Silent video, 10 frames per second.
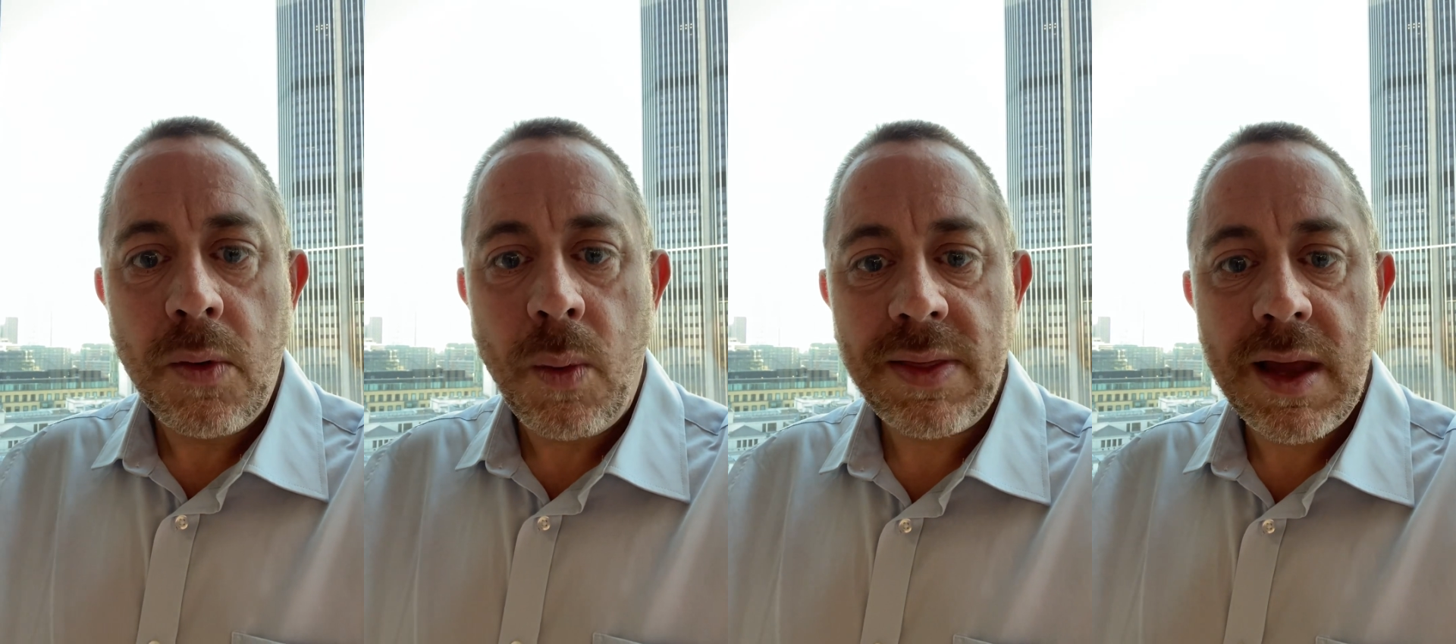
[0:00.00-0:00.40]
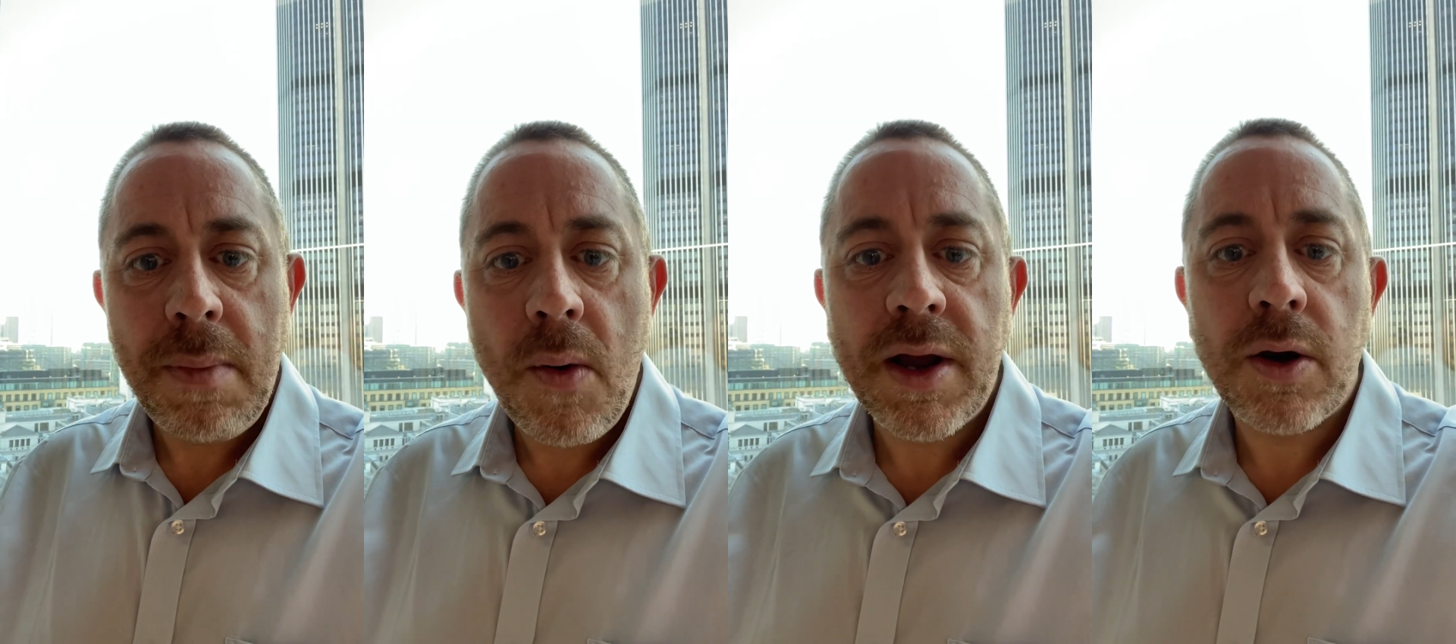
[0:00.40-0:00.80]
when the
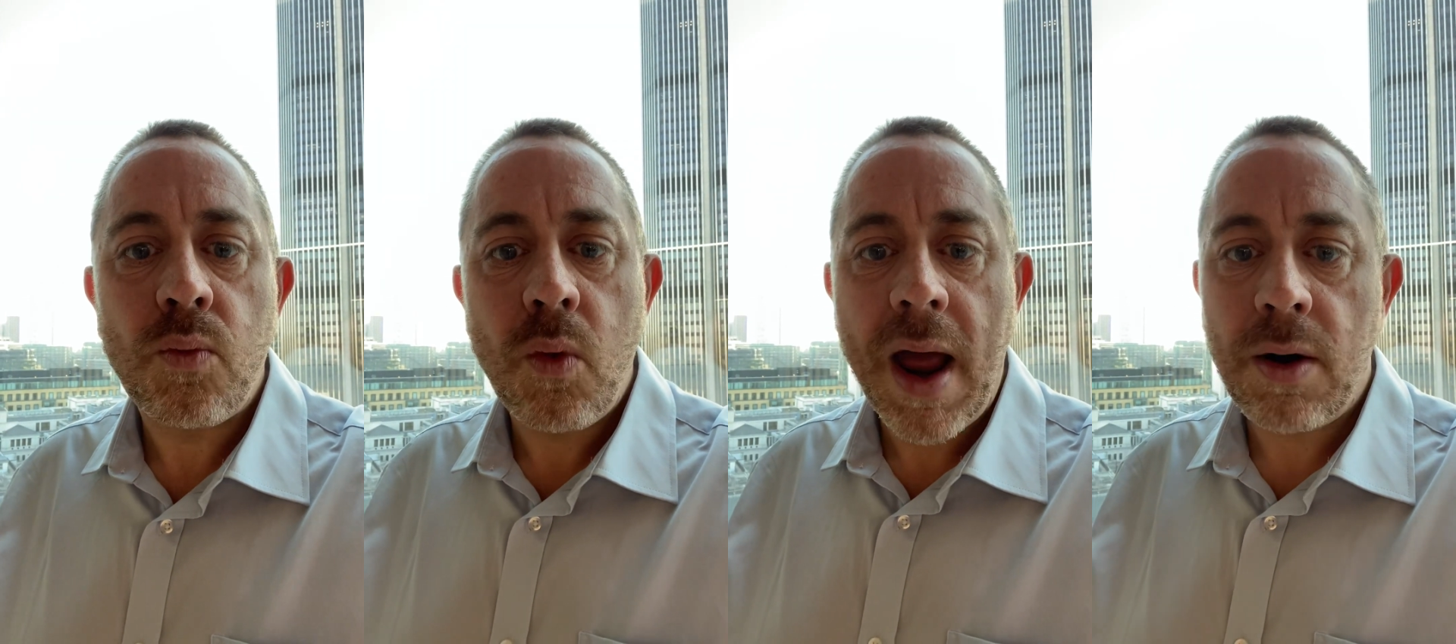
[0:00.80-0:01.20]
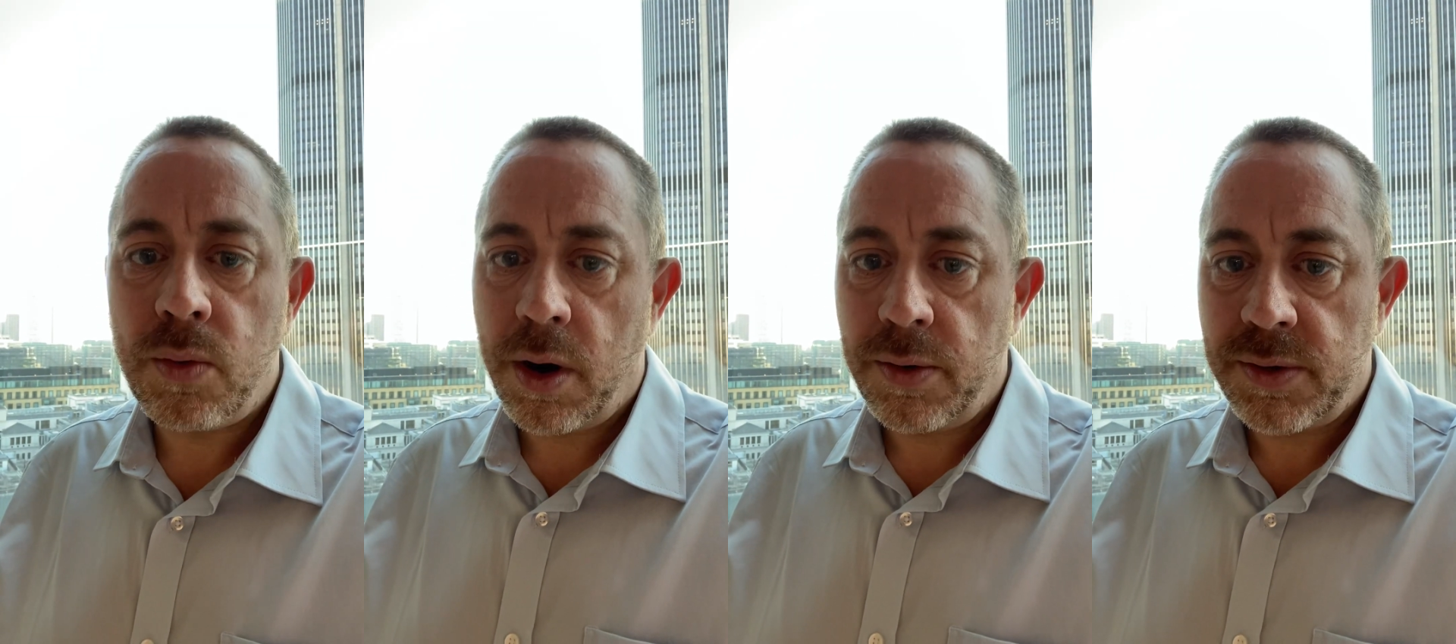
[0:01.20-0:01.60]
American
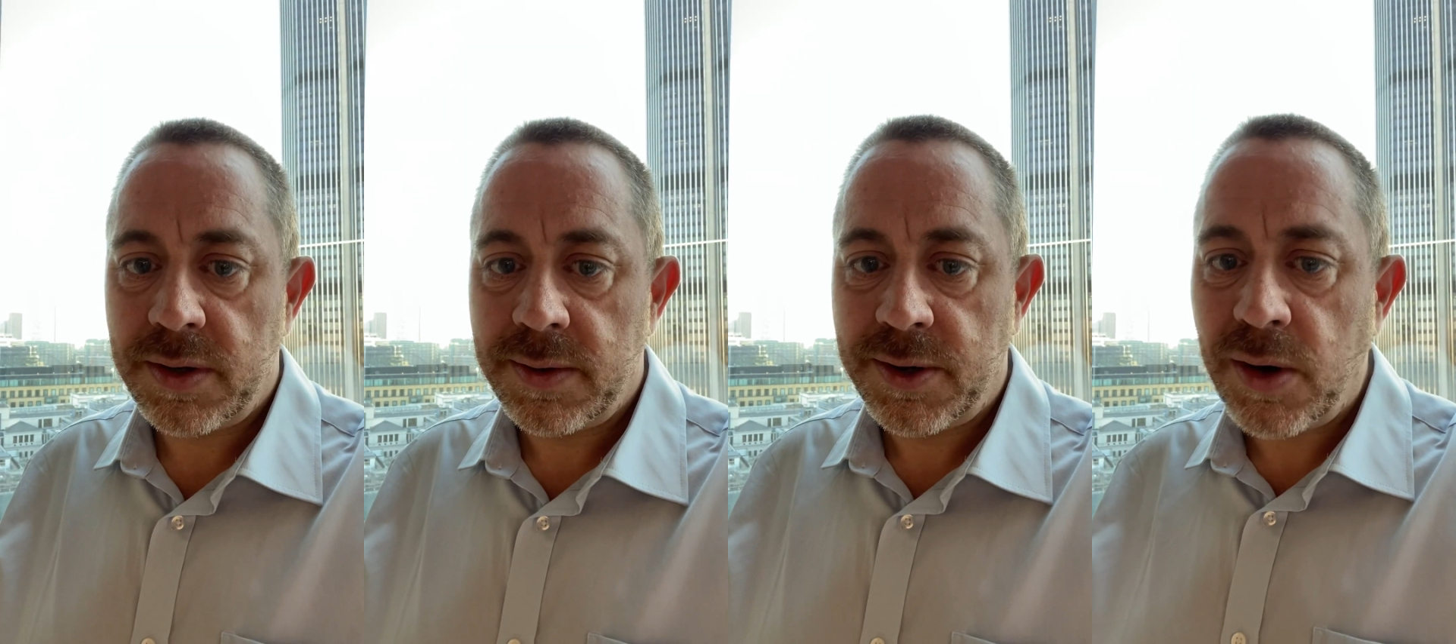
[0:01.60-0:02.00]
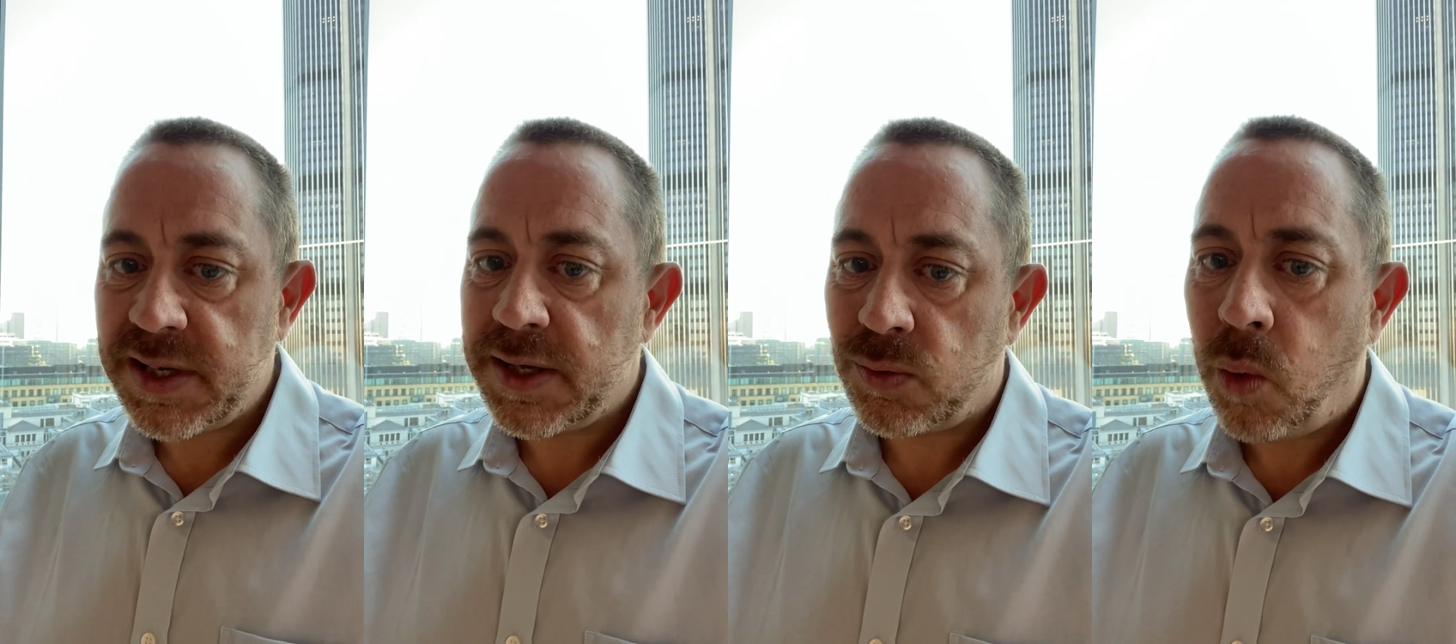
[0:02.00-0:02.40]
railroad cut
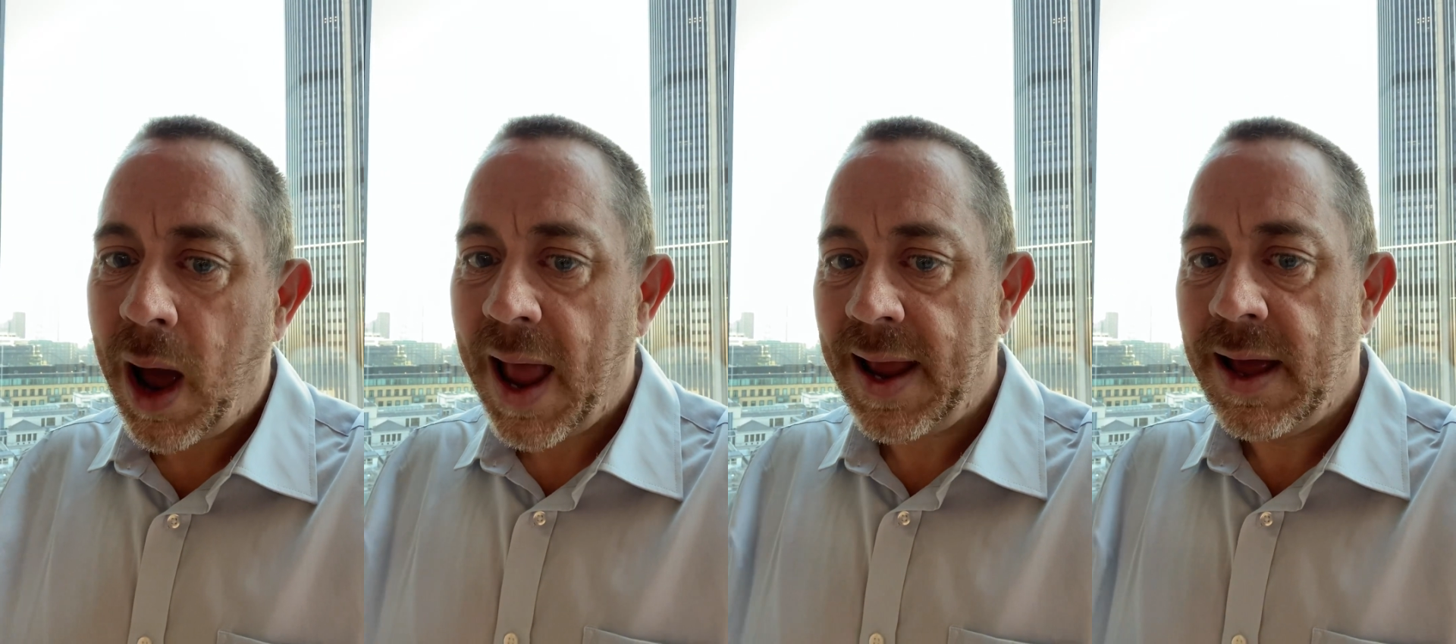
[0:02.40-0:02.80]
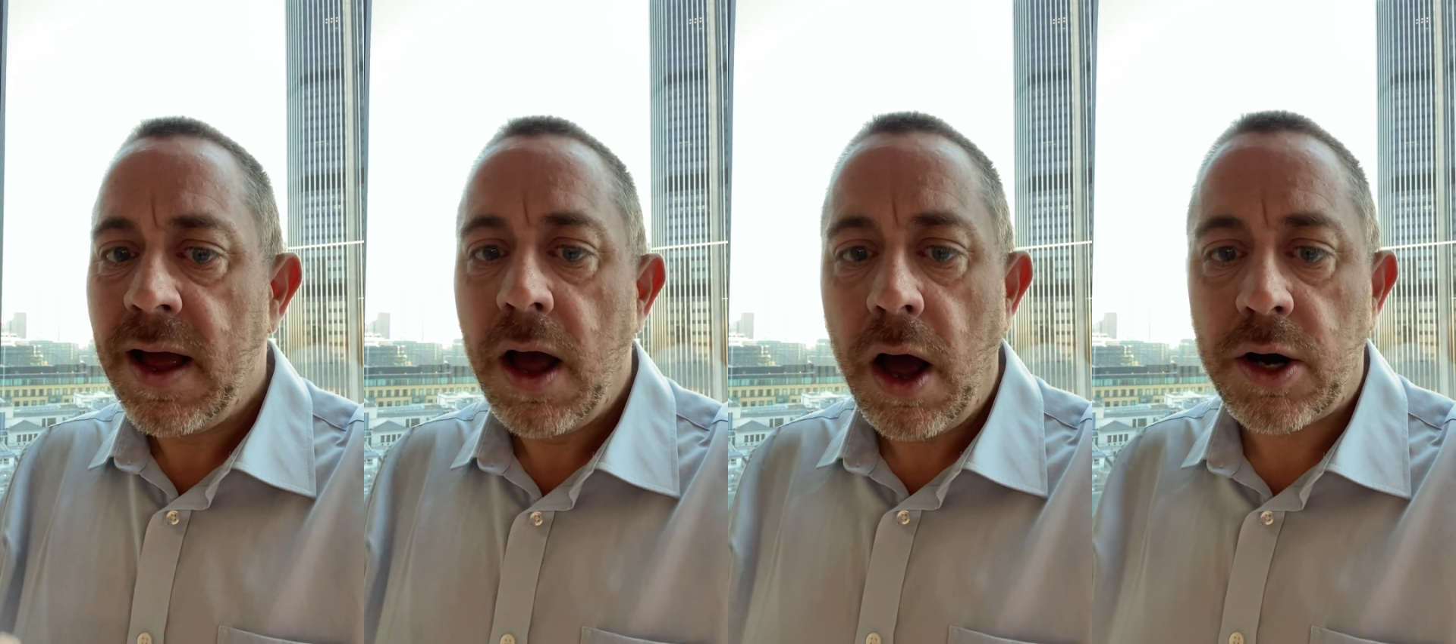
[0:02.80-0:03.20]
its way
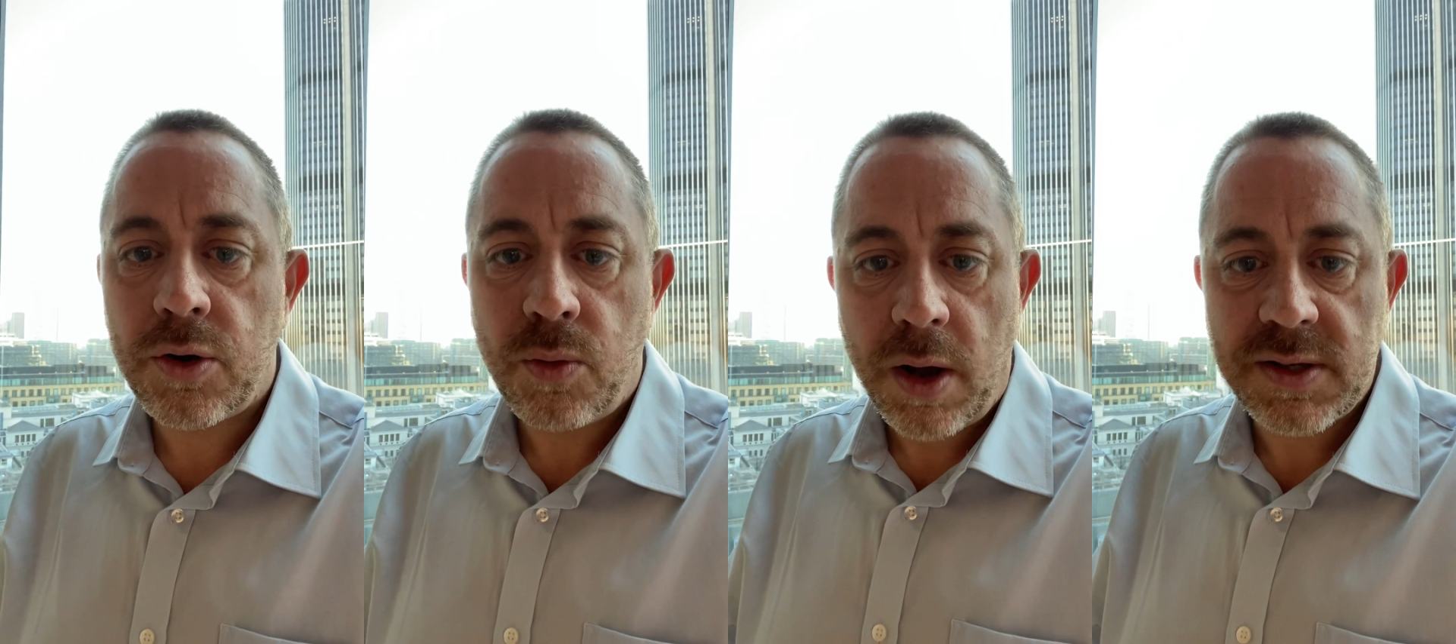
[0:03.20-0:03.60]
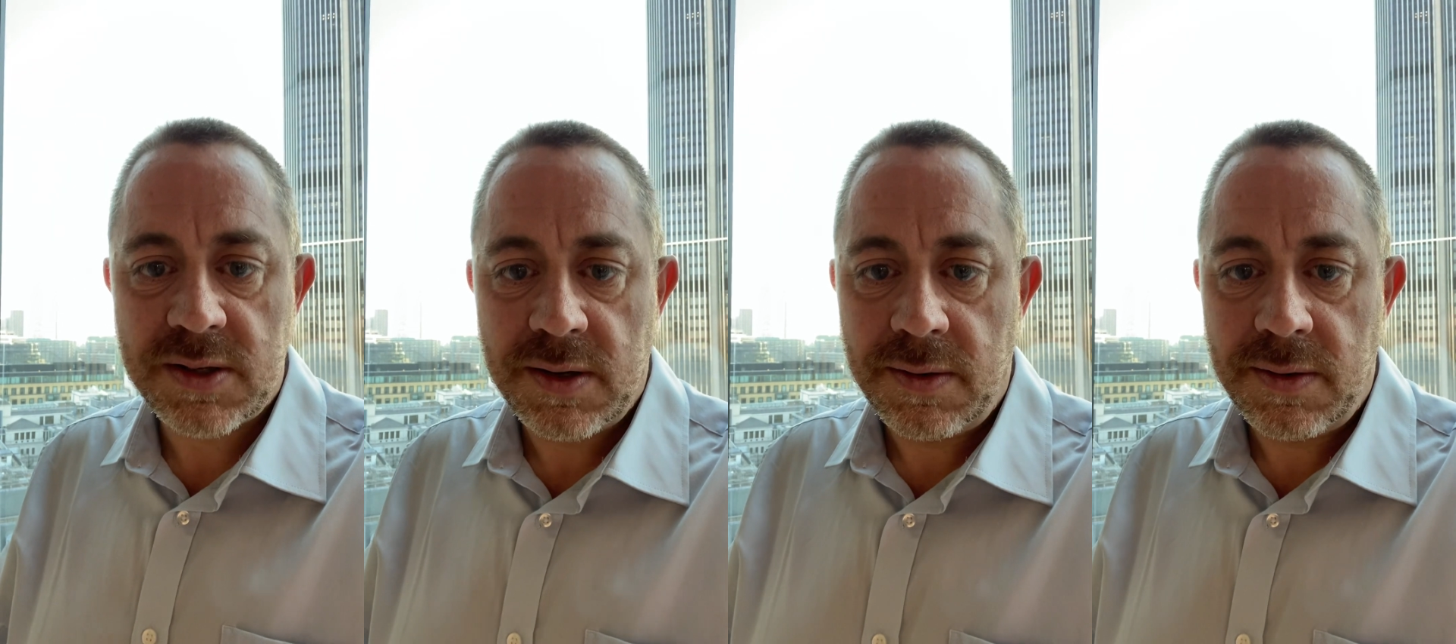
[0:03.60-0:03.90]
across